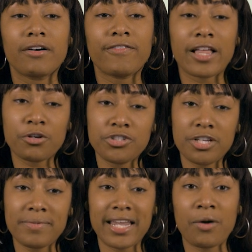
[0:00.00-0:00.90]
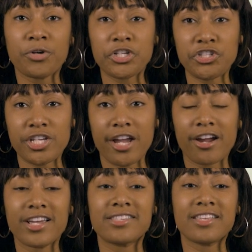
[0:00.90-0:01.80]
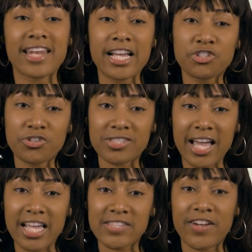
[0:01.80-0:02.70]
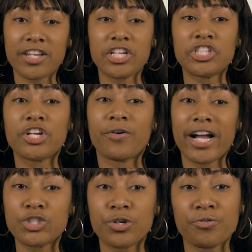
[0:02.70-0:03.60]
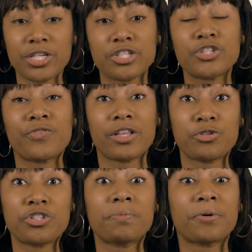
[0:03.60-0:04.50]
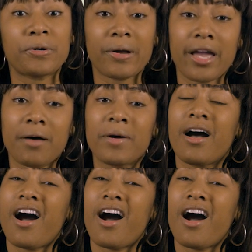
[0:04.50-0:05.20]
fellowship that I want to share is the National Science Foundation Graduate Research Fellowship Program,